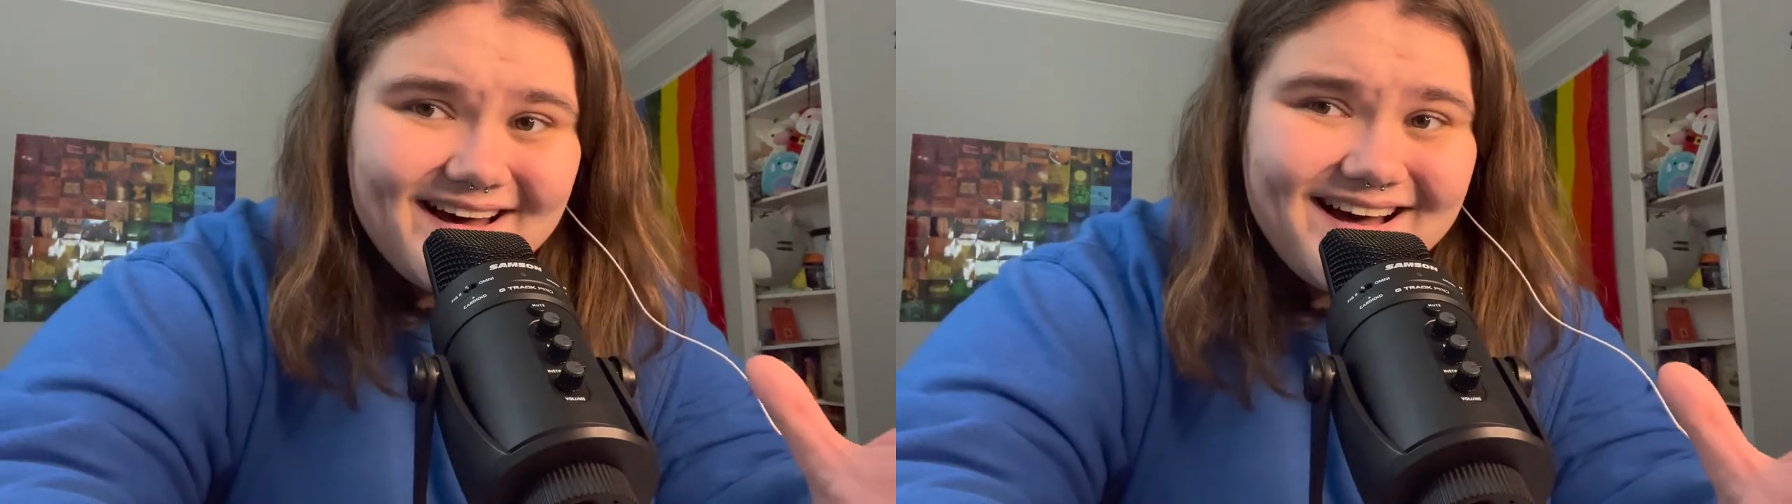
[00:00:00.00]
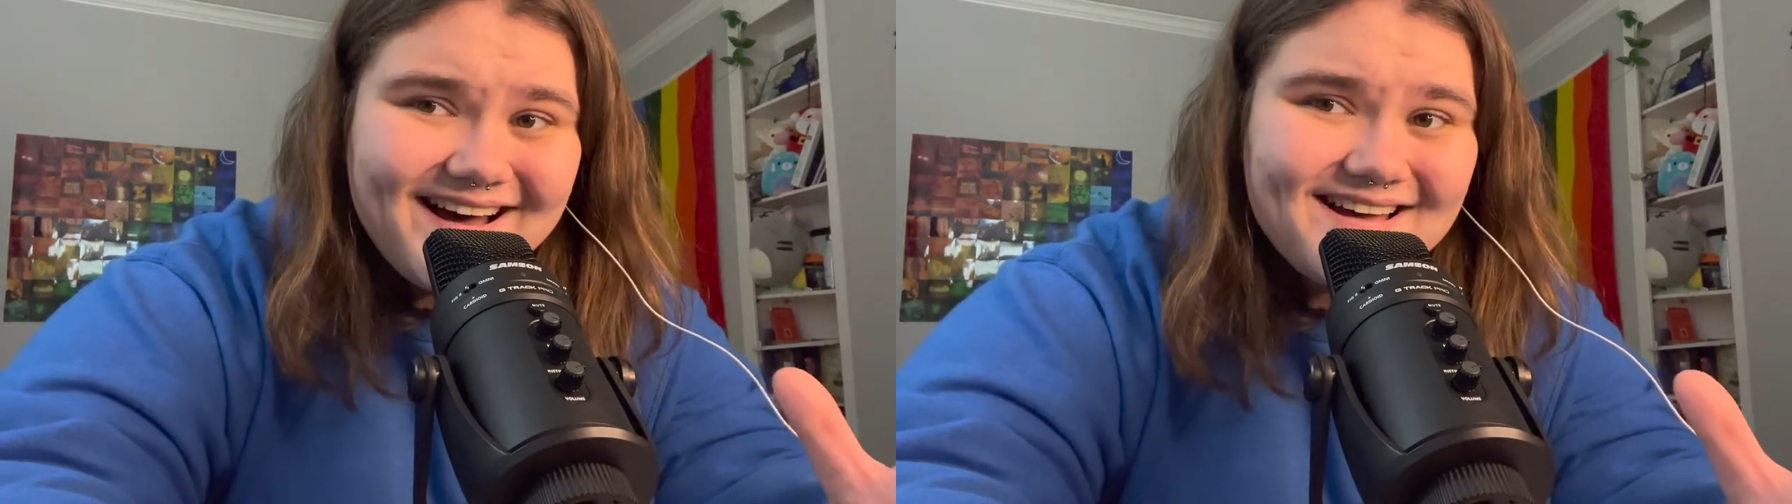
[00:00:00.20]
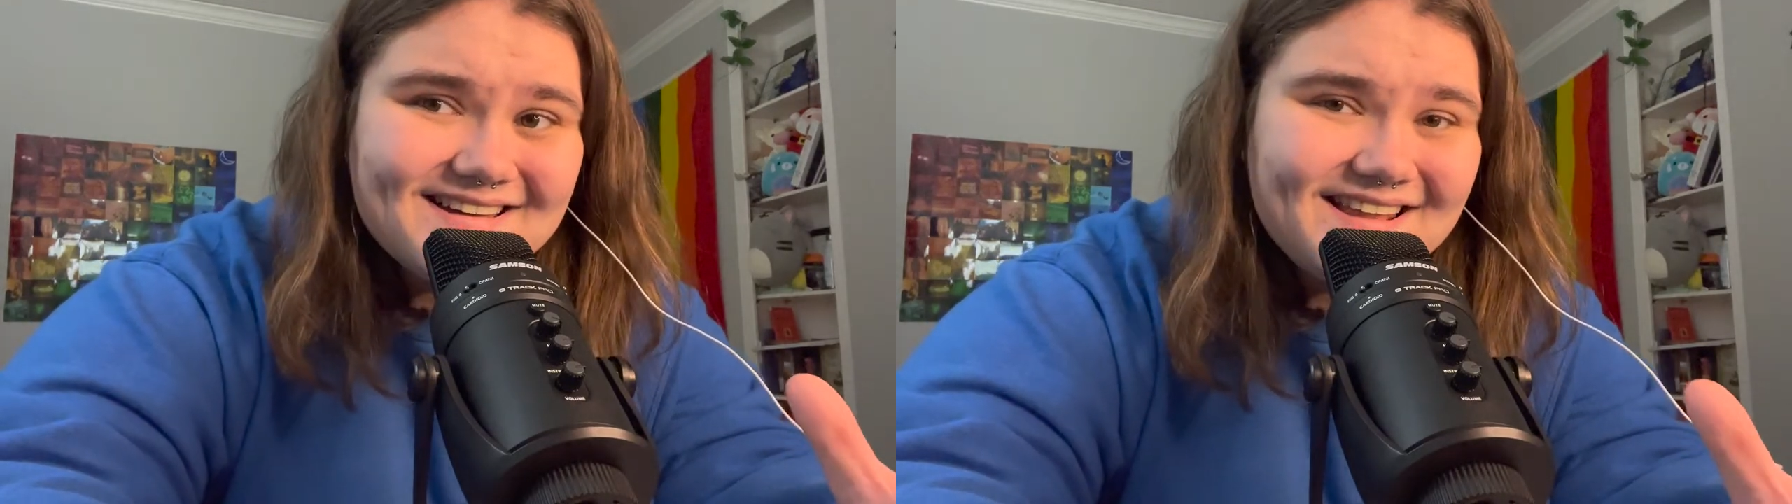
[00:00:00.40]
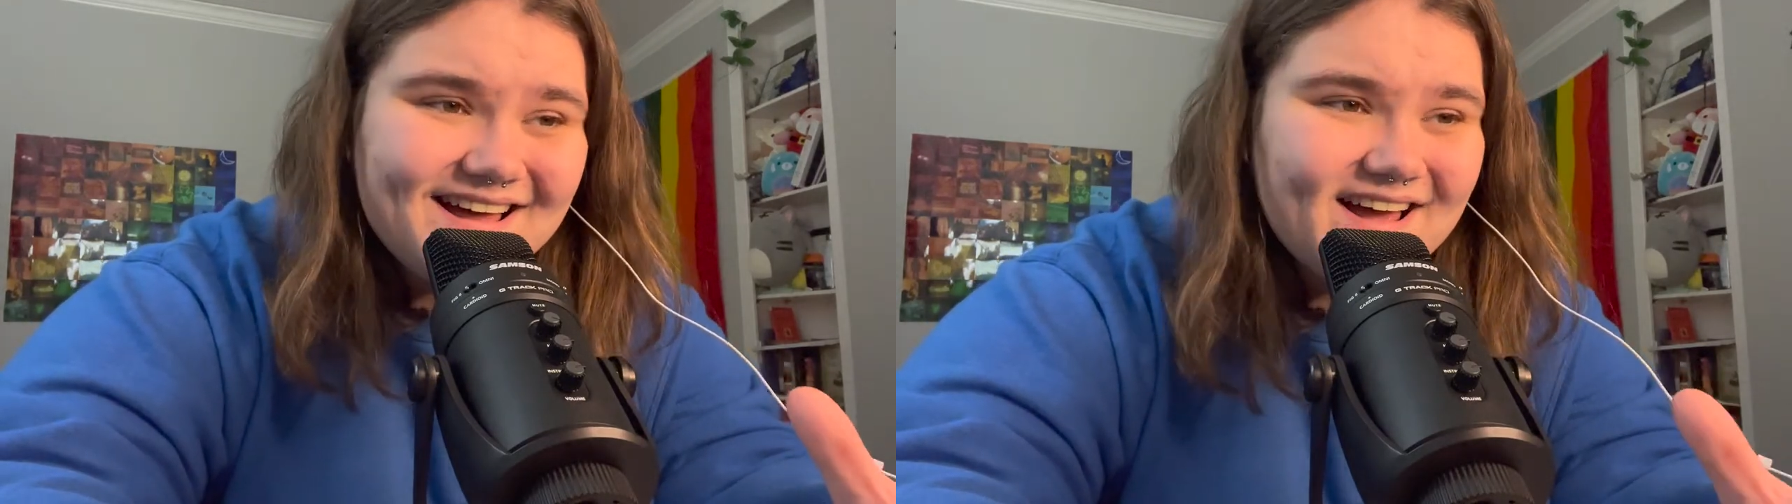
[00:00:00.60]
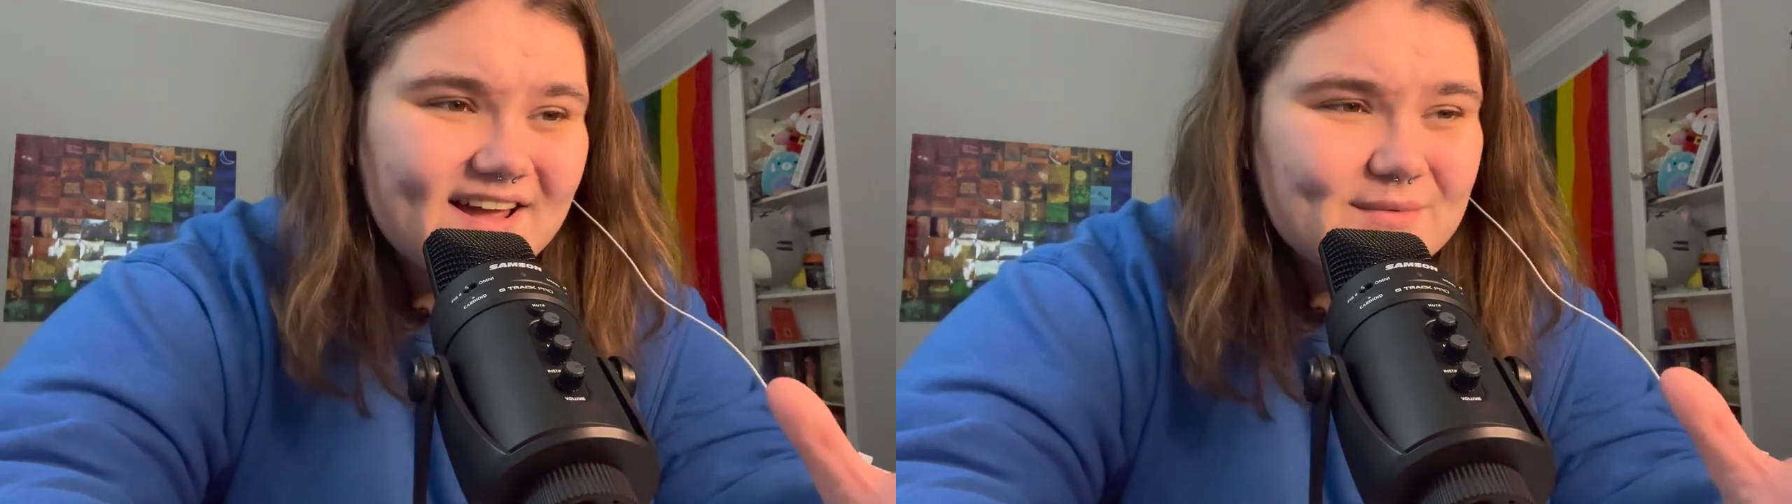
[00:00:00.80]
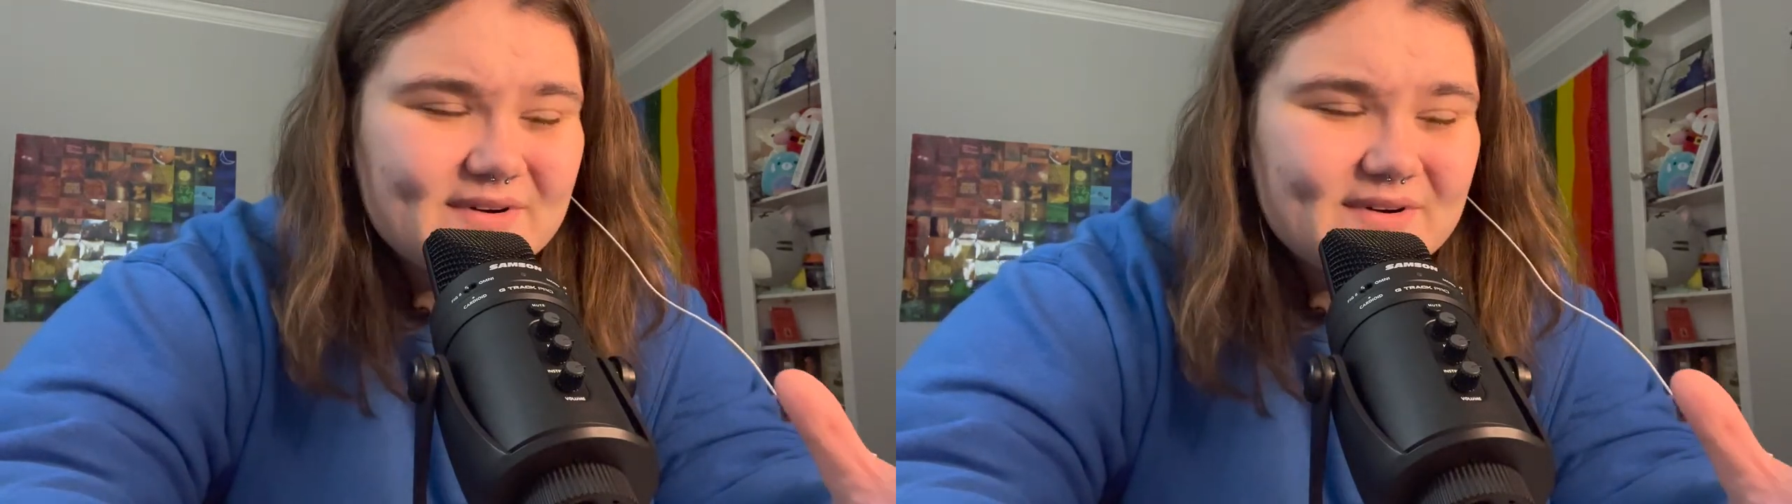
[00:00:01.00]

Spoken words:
high line,